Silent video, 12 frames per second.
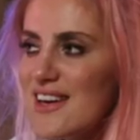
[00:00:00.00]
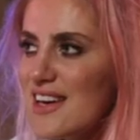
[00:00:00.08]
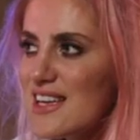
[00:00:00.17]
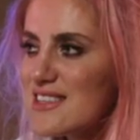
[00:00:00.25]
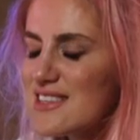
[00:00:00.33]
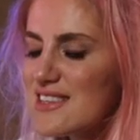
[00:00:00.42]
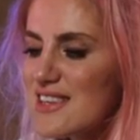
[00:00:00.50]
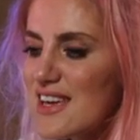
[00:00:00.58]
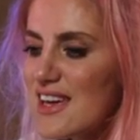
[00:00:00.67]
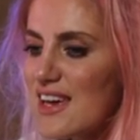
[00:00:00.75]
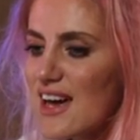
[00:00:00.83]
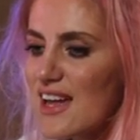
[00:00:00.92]
in
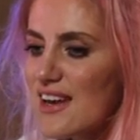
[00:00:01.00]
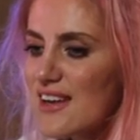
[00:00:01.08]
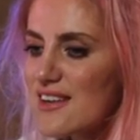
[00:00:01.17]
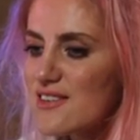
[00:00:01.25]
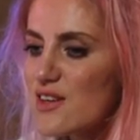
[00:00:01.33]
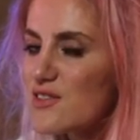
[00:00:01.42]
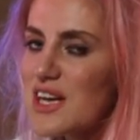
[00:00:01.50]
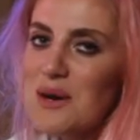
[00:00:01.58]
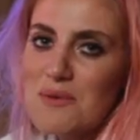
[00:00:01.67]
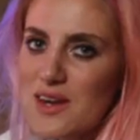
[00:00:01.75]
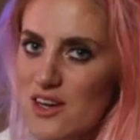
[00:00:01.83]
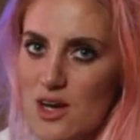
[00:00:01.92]
Sydney, and no
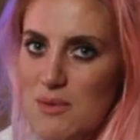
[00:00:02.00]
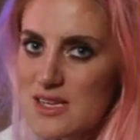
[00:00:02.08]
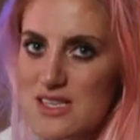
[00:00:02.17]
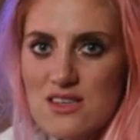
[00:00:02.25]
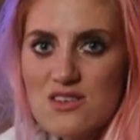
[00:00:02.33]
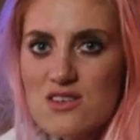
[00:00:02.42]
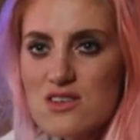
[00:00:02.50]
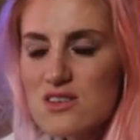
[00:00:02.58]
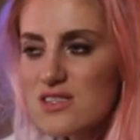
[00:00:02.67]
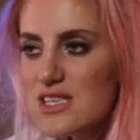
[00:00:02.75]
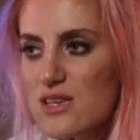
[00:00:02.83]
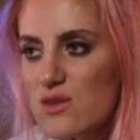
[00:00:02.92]
doubt when I go back to London,
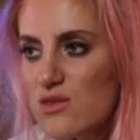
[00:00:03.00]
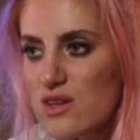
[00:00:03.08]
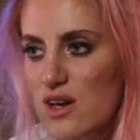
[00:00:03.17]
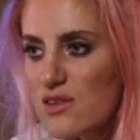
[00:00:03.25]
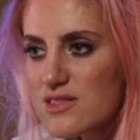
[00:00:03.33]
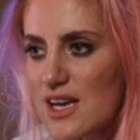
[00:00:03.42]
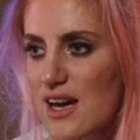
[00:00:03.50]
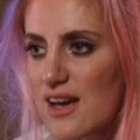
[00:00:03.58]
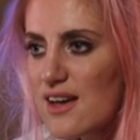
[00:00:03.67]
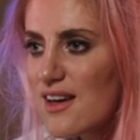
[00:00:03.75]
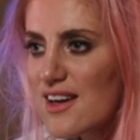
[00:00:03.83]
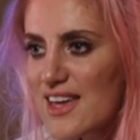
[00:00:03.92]
I'll see all the girls there
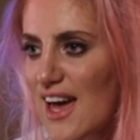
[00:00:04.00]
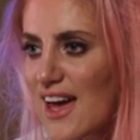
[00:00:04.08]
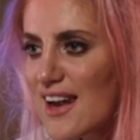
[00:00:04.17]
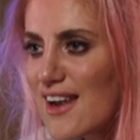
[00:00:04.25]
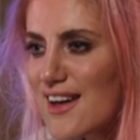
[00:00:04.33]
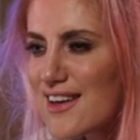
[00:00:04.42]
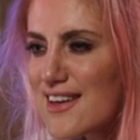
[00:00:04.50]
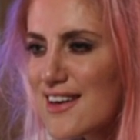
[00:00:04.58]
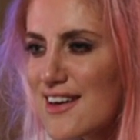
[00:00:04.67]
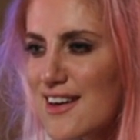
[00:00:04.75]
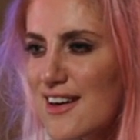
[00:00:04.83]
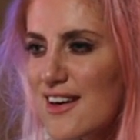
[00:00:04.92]
again.
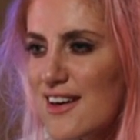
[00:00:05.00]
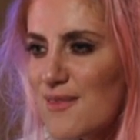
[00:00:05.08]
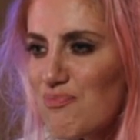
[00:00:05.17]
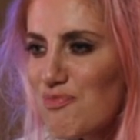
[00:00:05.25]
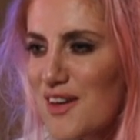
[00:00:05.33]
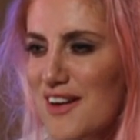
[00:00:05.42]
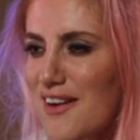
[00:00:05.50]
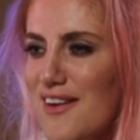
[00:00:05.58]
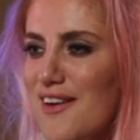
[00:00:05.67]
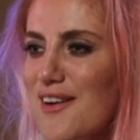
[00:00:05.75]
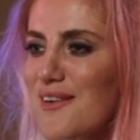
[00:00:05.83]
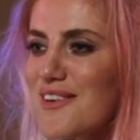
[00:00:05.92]
Like, I don't
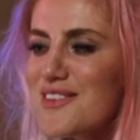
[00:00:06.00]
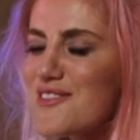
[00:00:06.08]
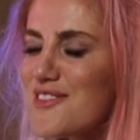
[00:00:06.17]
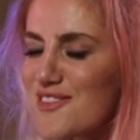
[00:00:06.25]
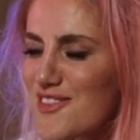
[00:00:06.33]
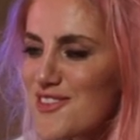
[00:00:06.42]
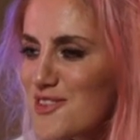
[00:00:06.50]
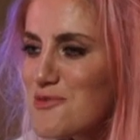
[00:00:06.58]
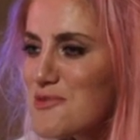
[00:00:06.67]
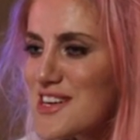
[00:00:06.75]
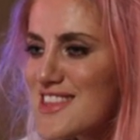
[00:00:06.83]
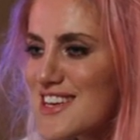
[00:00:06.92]
know, it's just such a
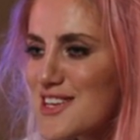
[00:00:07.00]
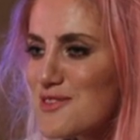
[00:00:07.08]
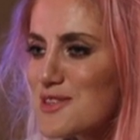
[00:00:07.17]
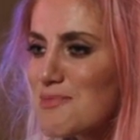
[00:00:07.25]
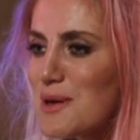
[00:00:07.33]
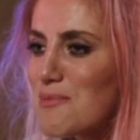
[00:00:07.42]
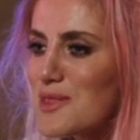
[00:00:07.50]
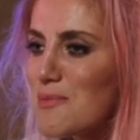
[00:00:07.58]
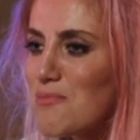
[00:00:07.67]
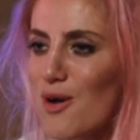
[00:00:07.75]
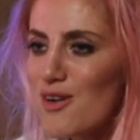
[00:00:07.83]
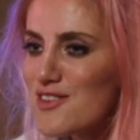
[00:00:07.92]
weird thing to explain, but the
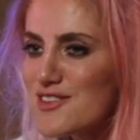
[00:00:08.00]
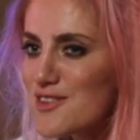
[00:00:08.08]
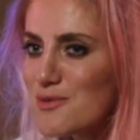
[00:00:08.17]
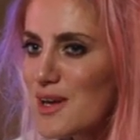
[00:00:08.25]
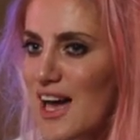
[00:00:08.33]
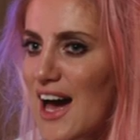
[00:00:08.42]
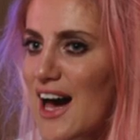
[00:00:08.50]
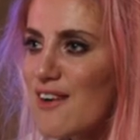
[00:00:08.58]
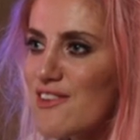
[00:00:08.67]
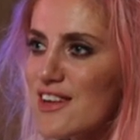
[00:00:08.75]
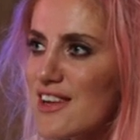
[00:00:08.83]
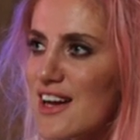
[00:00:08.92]
bond that we
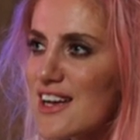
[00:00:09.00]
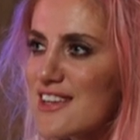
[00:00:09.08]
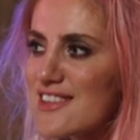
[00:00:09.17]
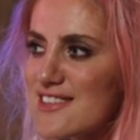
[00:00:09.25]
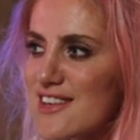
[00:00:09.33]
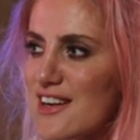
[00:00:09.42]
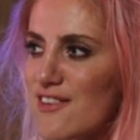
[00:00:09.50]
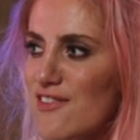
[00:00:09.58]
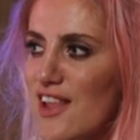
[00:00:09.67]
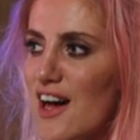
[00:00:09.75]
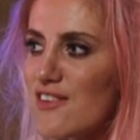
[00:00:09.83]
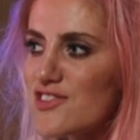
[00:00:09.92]
have, and like this kind of
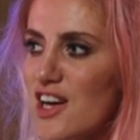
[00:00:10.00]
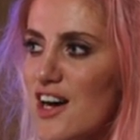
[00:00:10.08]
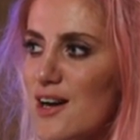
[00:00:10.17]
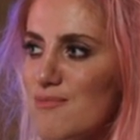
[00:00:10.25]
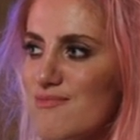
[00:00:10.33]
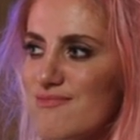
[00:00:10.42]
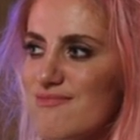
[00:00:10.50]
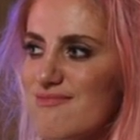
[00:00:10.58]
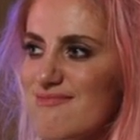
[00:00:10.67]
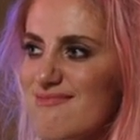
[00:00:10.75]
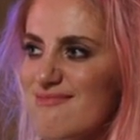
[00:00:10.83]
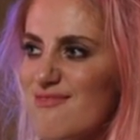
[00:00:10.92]
lifetime
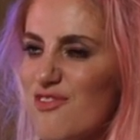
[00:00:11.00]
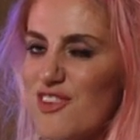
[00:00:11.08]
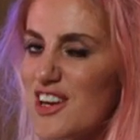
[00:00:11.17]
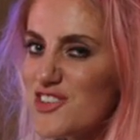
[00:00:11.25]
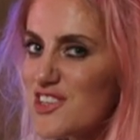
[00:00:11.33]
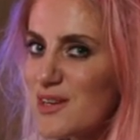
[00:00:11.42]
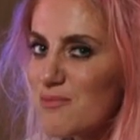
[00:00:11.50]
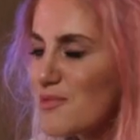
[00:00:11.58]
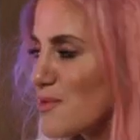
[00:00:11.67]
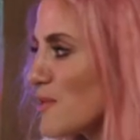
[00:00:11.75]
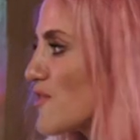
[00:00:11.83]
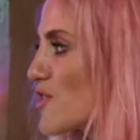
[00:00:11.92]
friendship
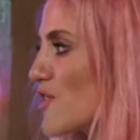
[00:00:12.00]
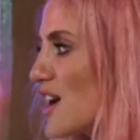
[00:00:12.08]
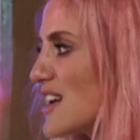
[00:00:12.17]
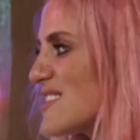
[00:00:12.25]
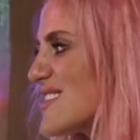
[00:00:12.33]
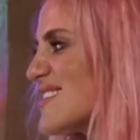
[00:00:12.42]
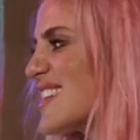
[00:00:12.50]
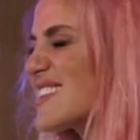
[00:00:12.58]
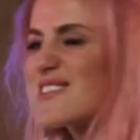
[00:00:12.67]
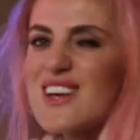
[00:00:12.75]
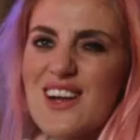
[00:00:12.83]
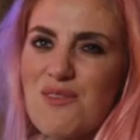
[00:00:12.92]
that we've created, and
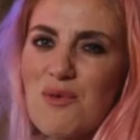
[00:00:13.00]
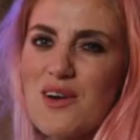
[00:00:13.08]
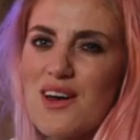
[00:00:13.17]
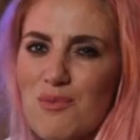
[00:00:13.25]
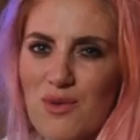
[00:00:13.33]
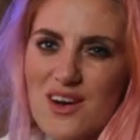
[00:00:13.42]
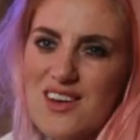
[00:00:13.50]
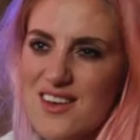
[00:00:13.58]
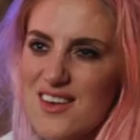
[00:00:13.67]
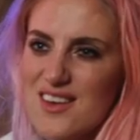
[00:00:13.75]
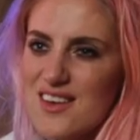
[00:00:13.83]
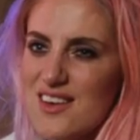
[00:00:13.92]
that's kind of what I wanted
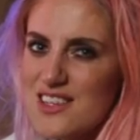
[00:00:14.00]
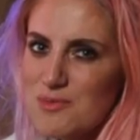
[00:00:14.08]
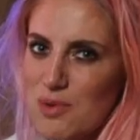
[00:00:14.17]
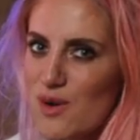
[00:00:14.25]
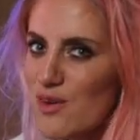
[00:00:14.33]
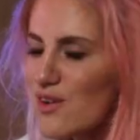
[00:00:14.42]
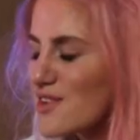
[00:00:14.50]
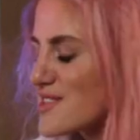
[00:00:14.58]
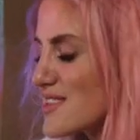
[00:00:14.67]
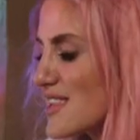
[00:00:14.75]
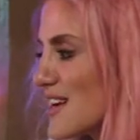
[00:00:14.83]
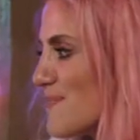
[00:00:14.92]
to put
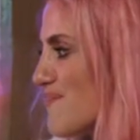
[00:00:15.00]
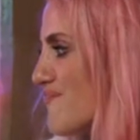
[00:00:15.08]
across in that,